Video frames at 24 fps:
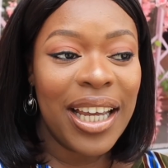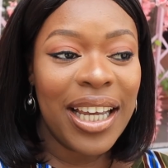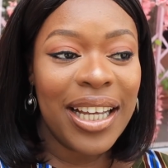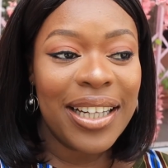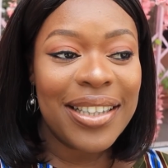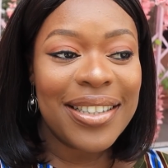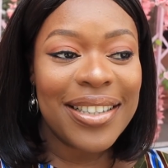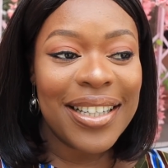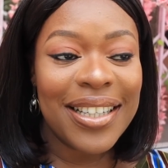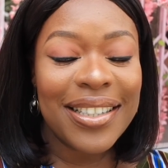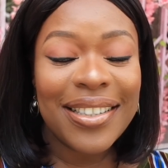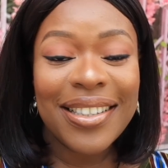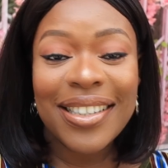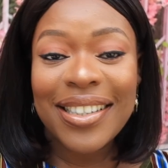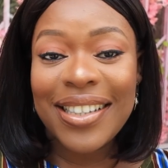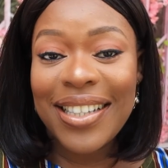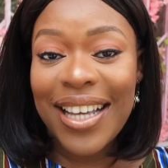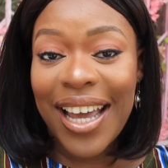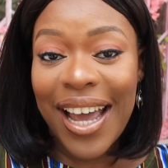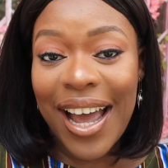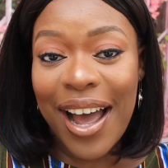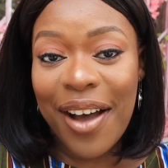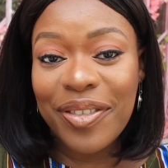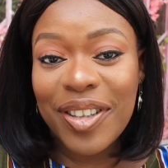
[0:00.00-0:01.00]
It is the
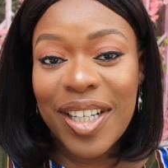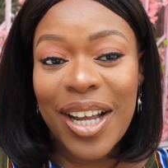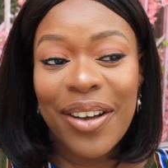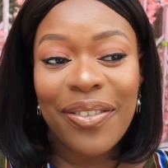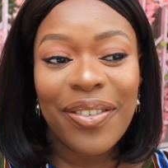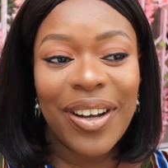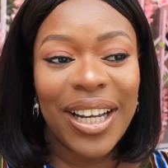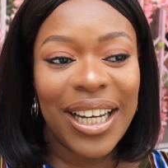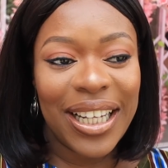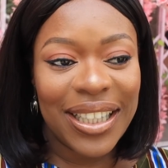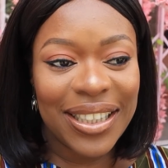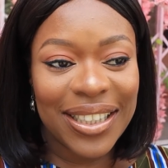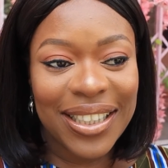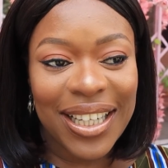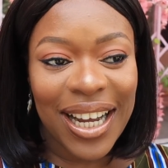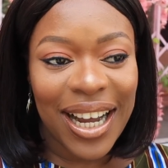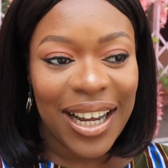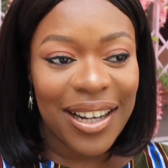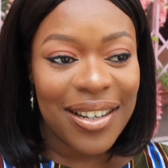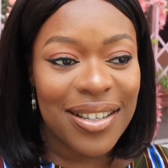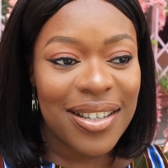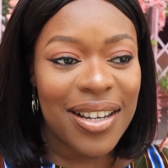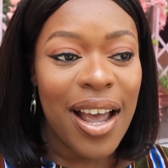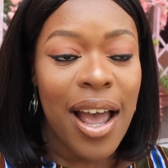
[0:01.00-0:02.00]
day after
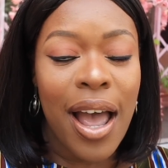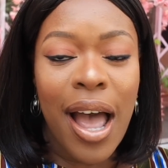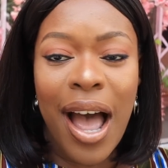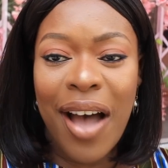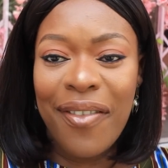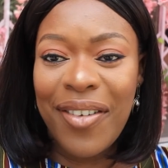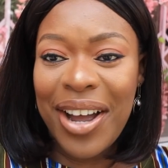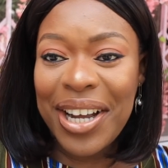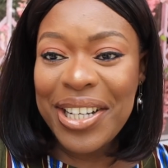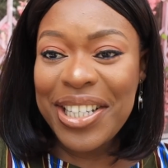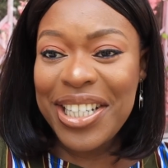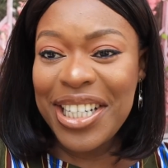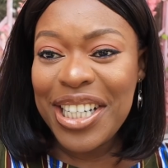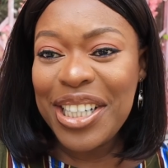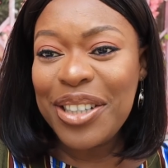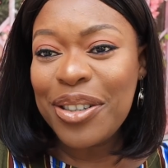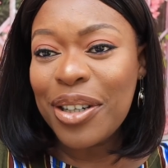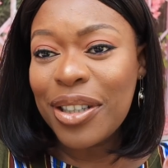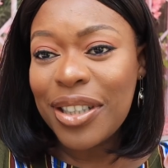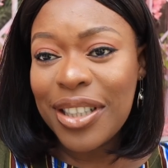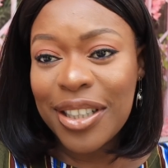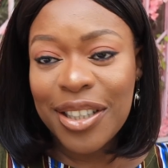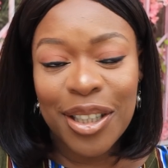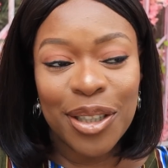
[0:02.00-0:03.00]
Valentine's. I've actually
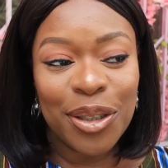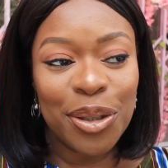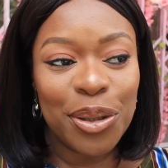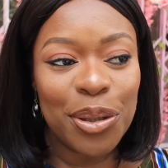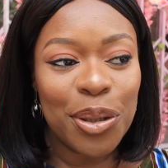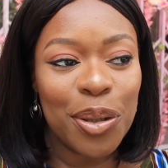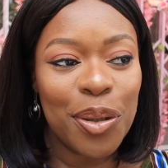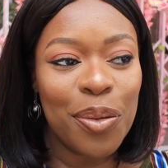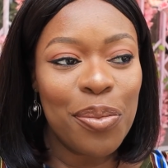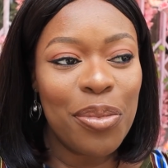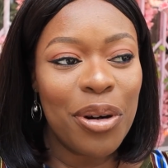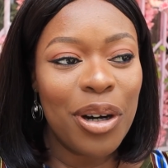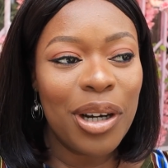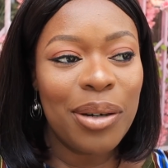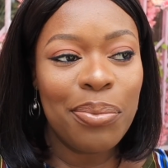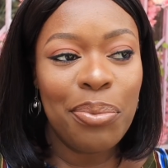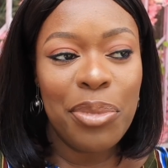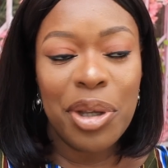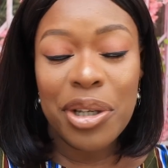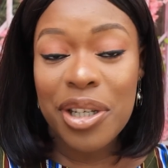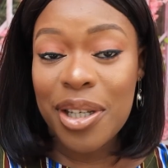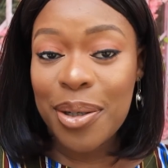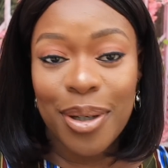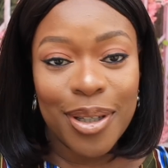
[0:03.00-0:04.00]
done this intro, but
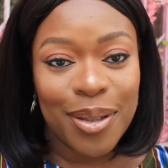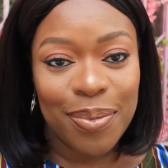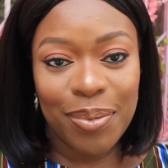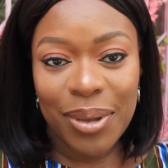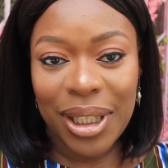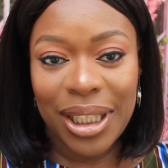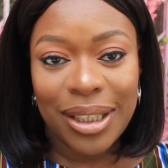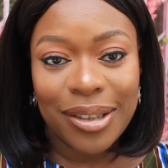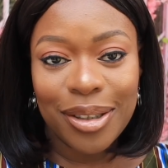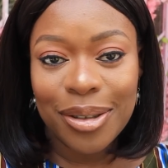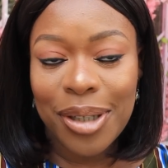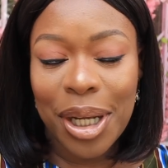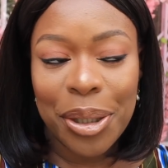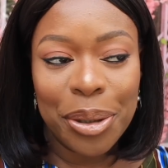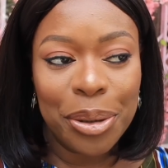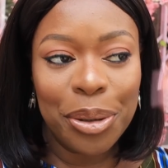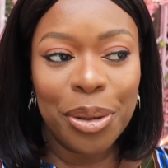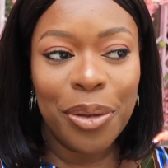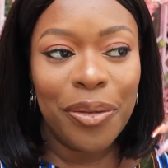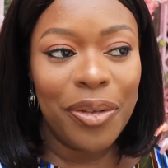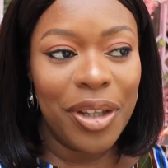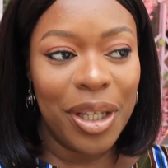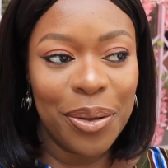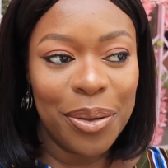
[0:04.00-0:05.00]
music was playing, so I don't
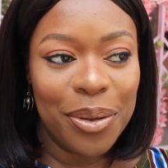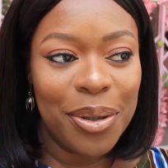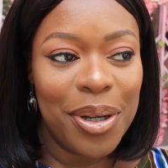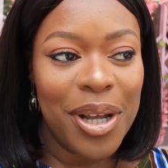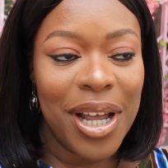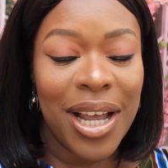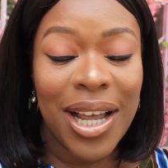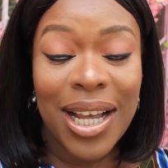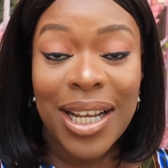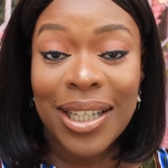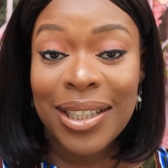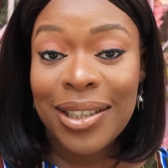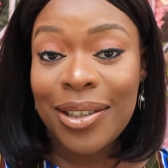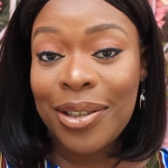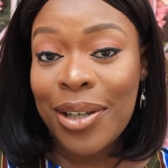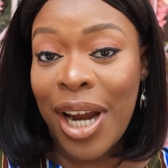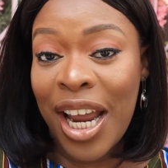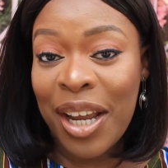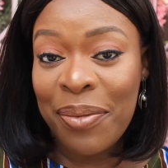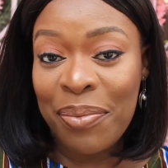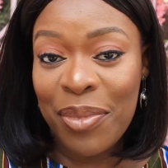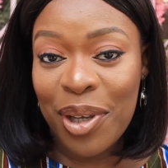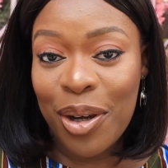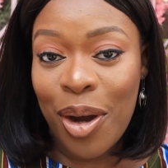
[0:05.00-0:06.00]
know if they'll
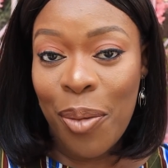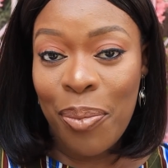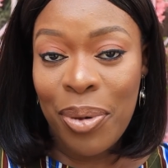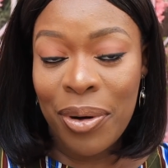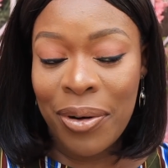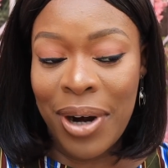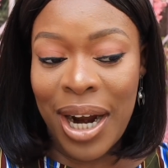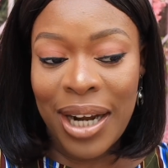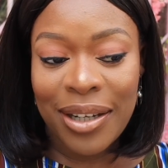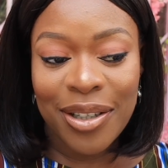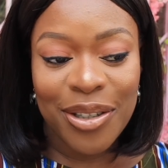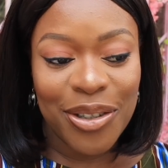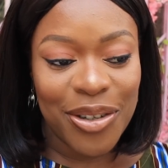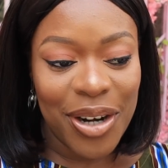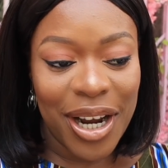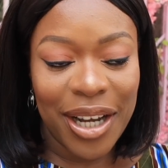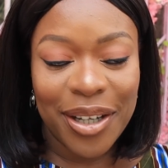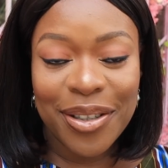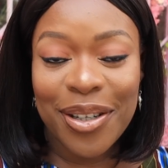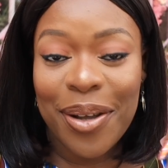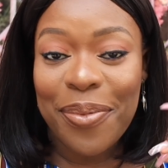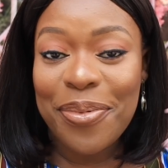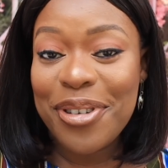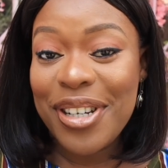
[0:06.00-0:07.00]
strike me, copyright
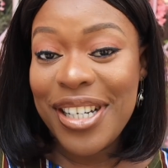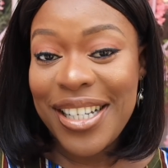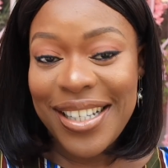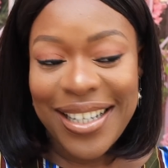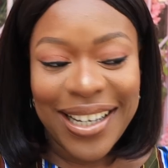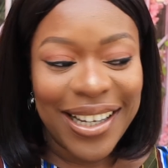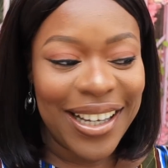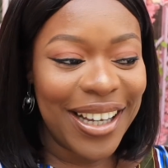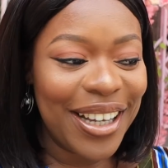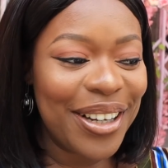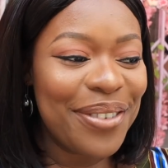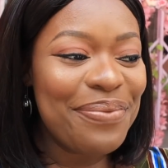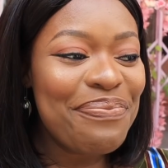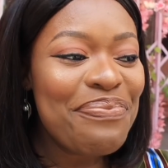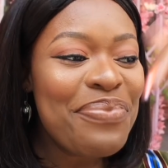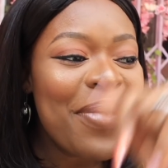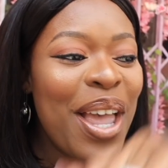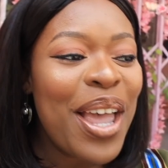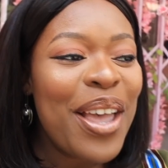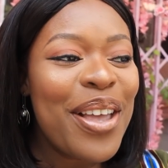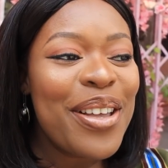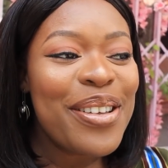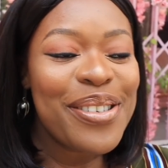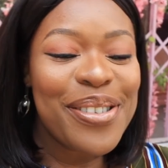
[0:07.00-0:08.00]
strike, so I'm doing it again.
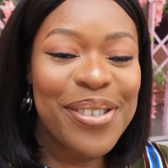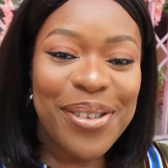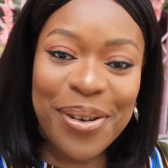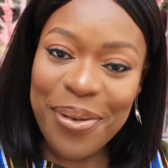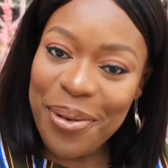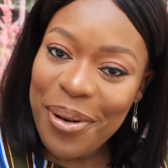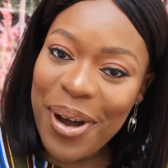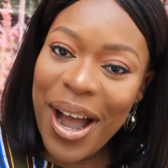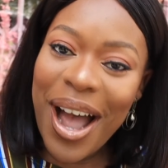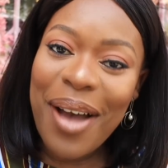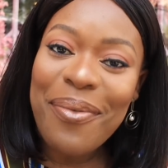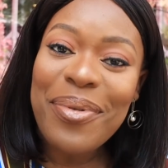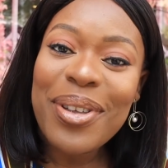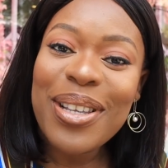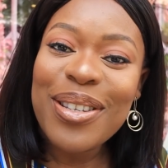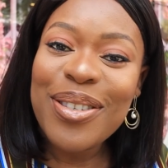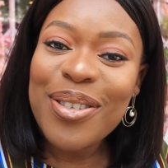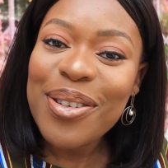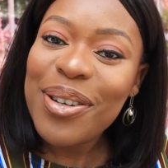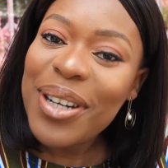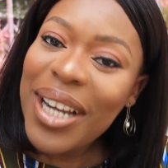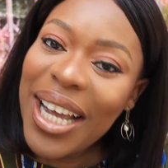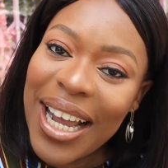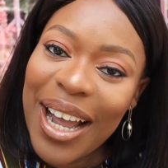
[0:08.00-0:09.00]
So I'm in
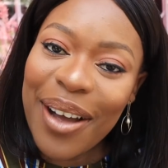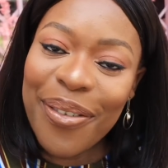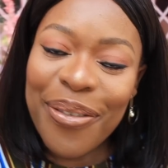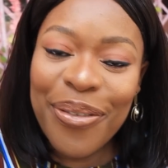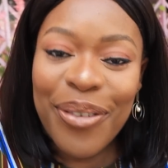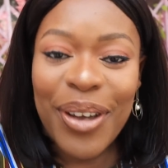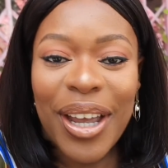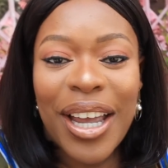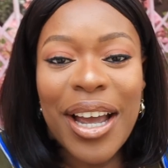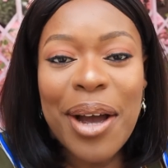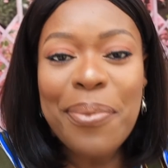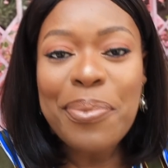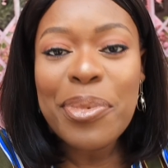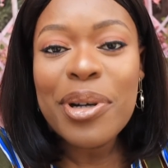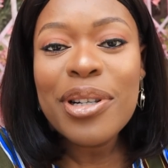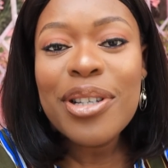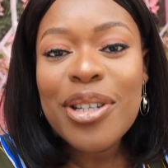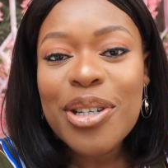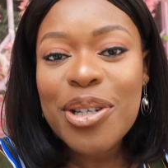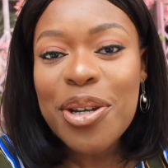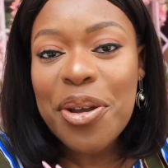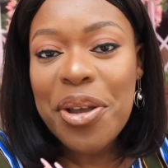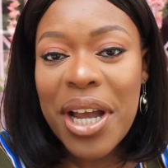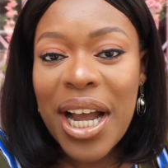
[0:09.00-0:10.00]
Zona Cafe. I'm going
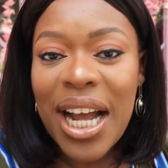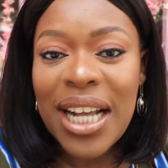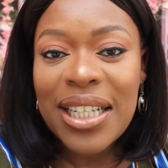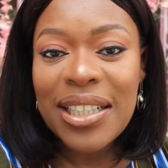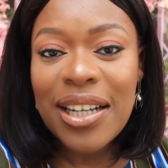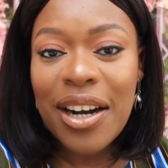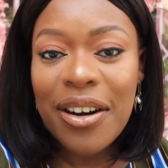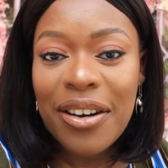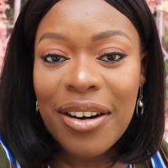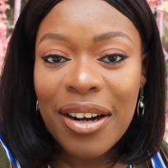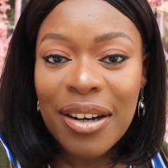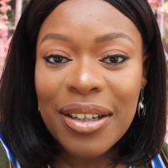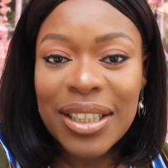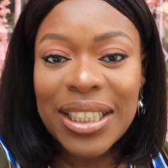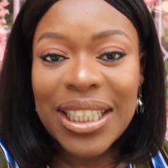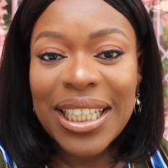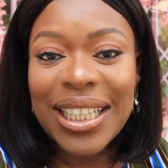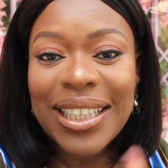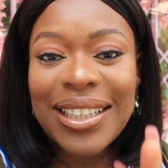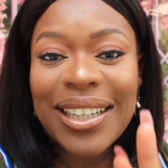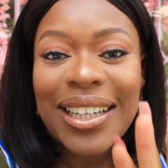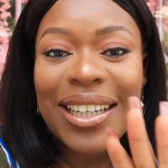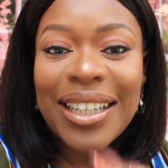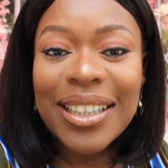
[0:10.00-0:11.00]
to show you guys around
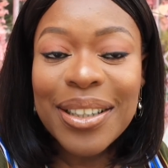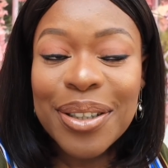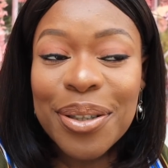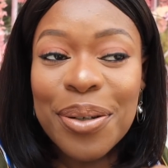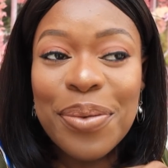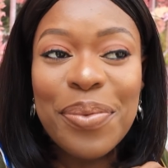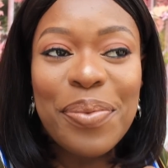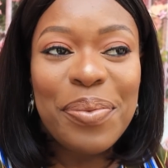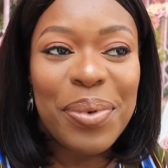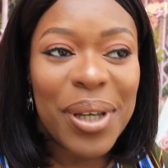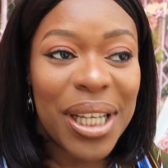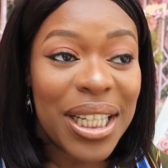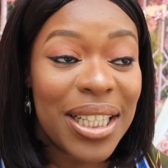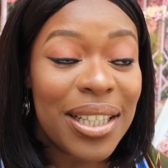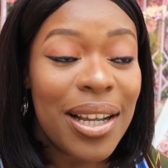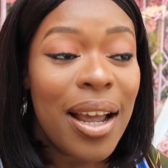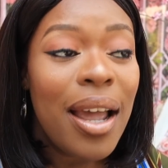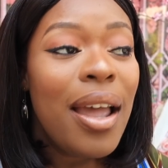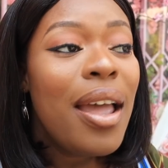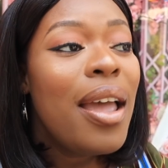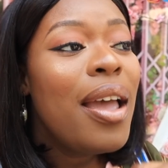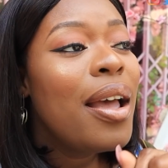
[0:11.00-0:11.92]
in a little bit.